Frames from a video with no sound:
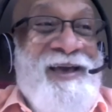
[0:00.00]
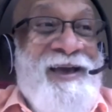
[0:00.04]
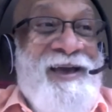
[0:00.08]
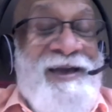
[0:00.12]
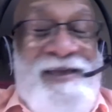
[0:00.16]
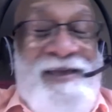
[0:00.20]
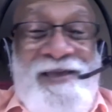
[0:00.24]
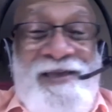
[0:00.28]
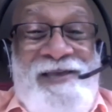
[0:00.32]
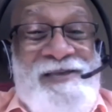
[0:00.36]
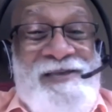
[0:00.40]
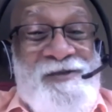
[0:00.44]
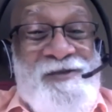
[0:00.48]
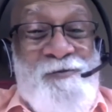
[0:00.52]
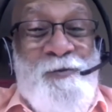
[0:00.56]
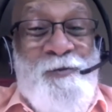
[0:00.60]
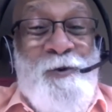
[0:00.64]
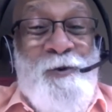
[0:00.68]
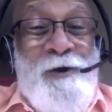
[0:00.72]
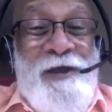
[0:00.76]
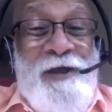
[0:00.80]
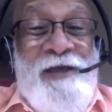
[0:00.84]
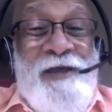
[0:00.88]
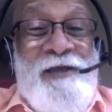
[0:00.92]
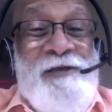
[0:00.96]
He is
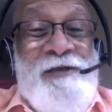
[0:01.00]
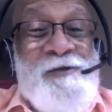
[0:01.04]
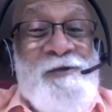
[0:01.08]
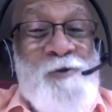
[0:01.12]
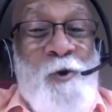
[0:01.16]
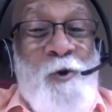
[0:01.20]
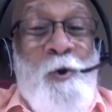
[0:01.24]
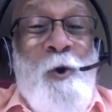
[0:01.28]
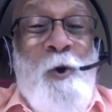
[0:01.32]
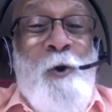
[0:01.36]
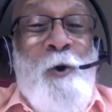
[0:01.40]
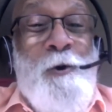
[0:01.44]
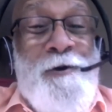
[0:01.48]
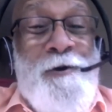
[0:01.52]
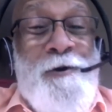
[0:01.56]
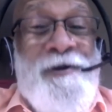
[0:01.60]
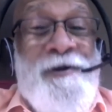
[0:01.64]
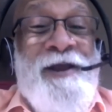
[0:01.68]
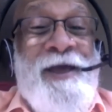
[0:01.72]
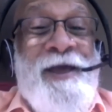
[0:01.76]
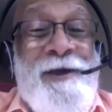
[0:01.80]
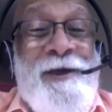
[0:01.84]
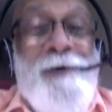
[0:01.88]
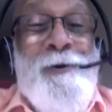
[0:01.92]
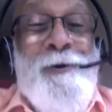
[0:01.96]
putting his own
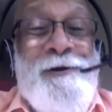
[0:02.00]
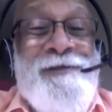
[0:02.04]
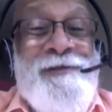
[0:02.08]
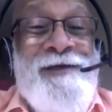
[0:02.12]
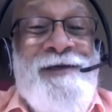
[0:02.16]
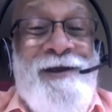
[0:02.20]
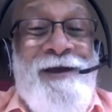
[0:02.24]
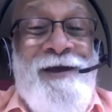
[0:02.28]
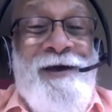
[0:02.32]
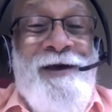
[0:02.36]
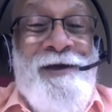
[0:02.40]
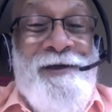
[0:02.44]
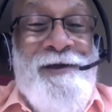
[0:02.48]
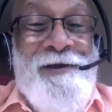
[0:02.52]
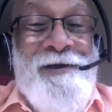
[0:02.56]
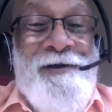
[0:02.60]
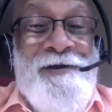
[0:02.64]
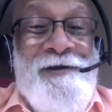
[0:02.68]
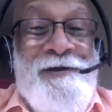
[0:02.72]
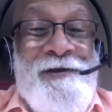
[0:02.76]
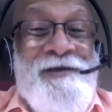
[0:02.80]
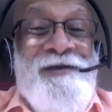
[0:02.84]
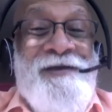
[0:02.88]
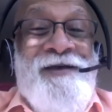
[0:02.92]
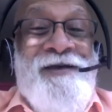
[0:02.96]
neck on the
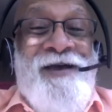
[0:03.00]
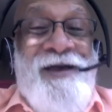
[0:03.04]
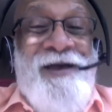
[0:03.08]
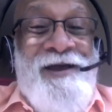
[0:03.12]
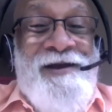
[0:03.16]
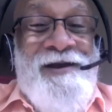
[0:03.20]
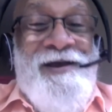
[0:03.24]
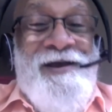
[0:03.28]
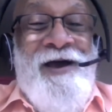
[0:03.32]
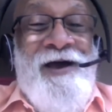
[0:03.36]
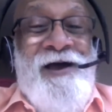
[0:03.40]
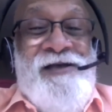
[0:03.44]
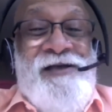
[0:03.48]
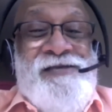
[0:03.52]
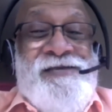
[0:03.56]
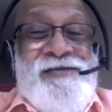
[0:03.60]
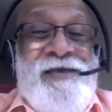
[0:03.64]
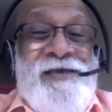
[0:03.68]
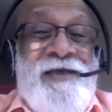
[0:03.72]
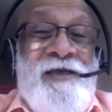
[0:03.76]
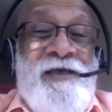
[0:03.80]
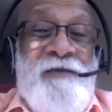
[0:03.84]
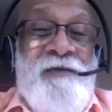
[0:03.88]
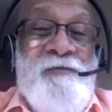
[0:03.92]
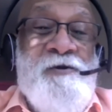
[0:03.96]
line and
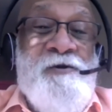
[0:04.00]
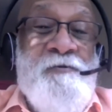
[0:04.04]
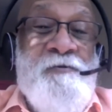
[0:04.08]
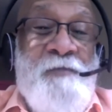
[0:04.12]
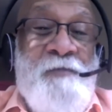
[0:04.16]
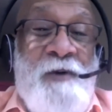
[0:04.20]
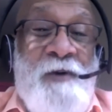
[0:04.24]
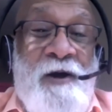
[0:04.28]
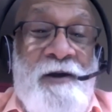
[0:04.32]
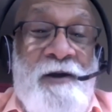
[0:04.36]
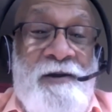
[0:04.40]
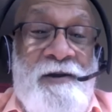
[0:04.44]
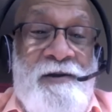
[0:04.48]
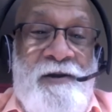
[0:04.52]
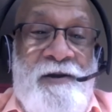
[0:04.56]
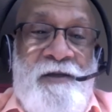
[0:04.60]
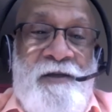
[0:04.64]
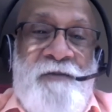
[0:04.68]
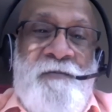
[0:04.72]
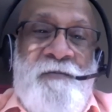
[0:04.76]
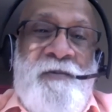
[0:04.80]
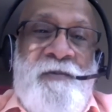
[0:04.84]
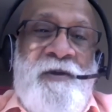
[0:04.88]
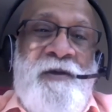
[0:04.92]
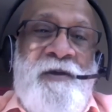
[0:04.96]
asking him to pardon
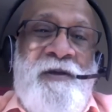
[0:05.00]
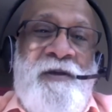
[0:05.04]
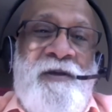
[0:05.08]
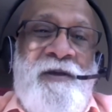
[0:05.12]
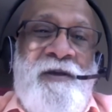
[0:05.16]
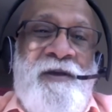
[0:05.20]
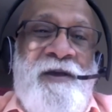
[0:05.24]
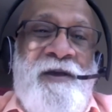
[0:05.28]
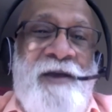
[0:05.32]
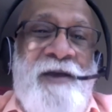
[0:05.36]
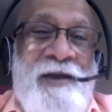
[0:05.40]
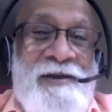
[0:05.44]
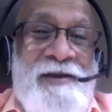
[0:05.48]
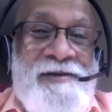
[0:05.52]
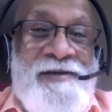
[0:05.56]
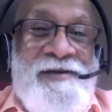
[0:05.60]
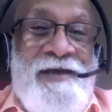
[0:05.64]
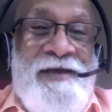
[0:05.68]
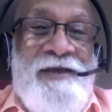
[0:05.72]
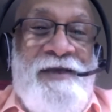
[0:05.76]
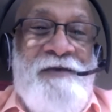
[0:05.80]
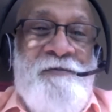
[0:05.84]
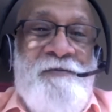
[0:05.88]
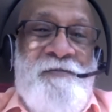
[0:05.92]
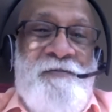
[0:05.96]
him and
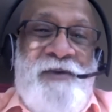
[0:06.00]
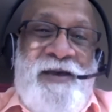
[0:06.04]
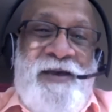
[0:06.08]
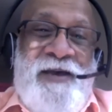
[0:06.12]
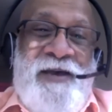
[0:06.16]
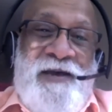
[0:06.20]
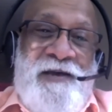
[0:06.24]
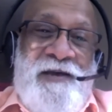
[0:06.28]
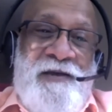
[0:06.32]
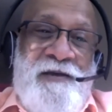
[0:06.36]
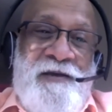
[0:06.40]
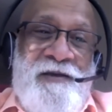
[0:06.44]
take him back.